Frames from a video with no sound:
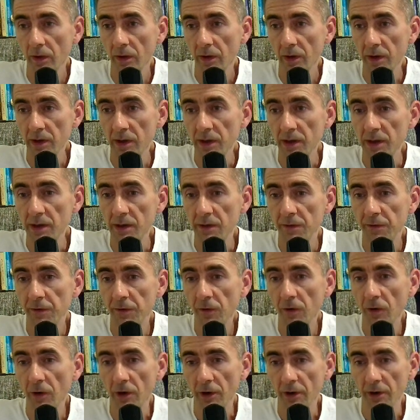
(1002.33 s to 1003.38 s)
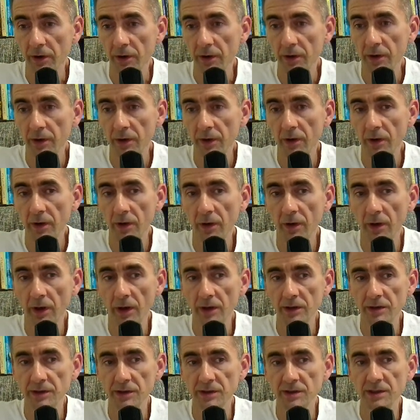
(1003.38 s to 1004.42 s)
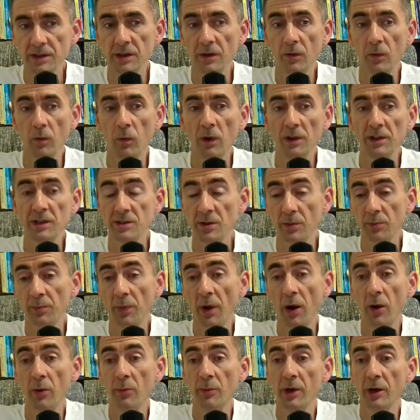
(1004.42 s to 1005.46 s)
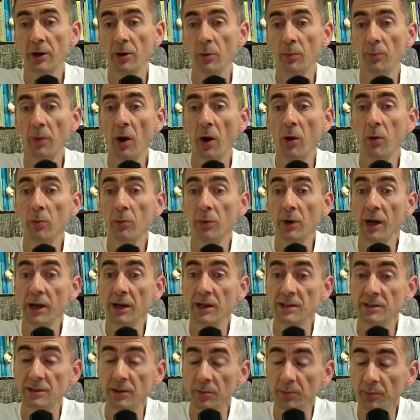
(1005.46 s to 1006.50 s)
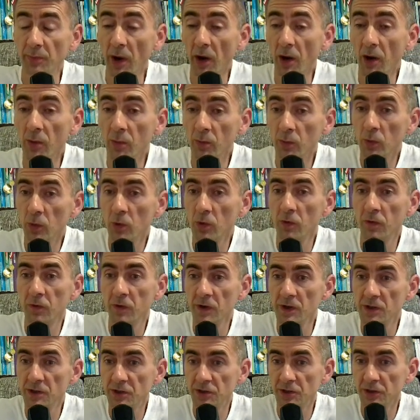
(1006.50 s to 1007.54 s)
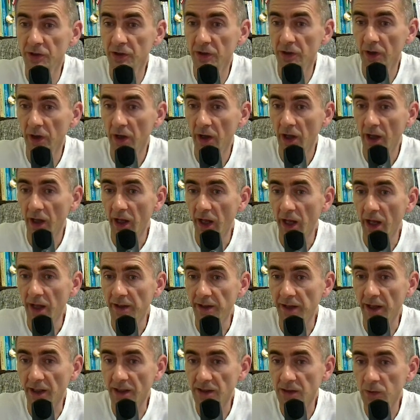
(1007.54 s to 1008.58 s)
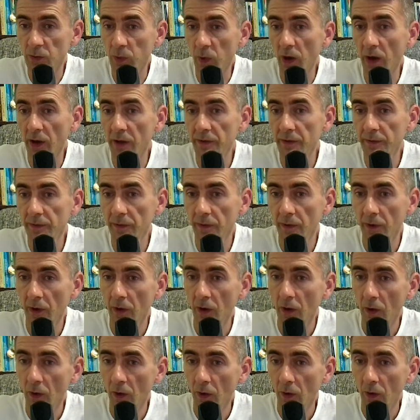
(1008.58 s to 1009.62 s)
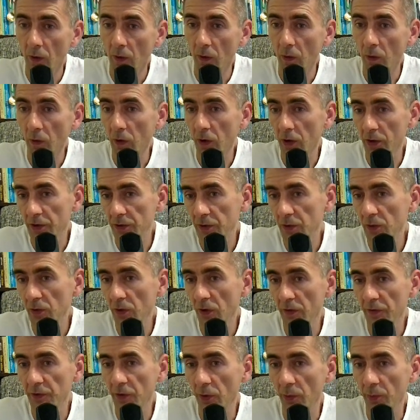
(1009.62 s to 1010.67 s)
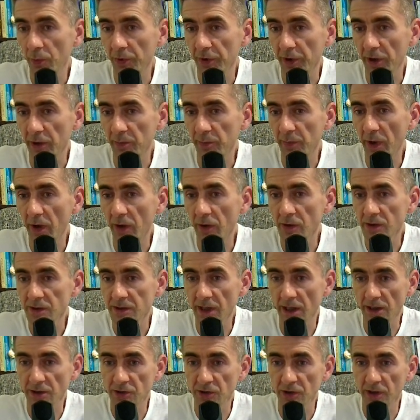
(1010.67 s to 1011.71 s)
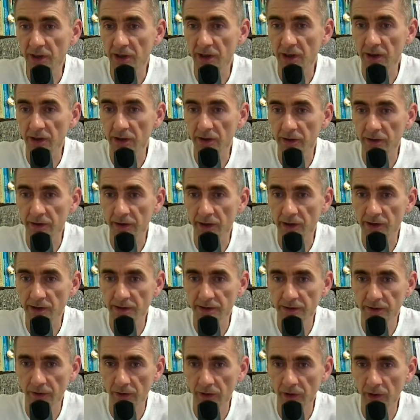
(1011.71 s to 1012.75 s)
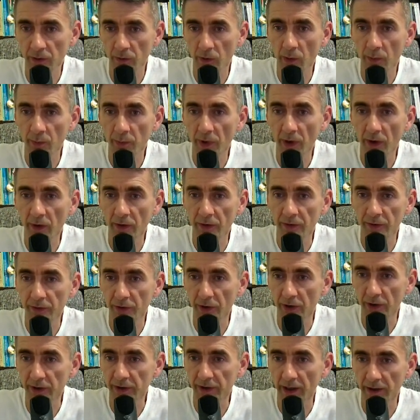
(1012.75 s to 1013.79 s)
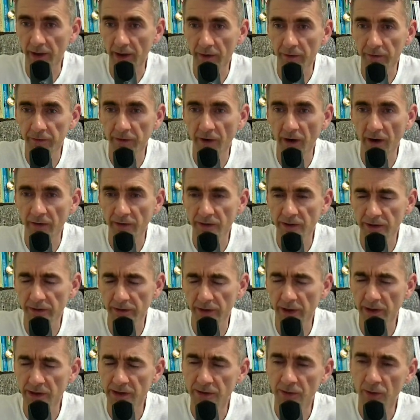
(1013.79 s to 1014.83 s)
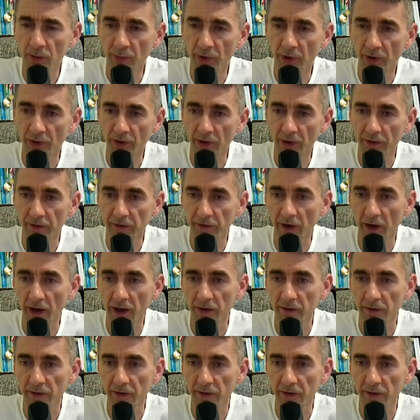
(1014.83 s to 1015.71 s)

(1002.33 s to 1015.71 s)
e4. As you see, what is a pawn break? A pawn break is a pawn move which attacks one or two of the opponent pawns. Actually here there's only one pawn to attack f5. There's no pawn on f5.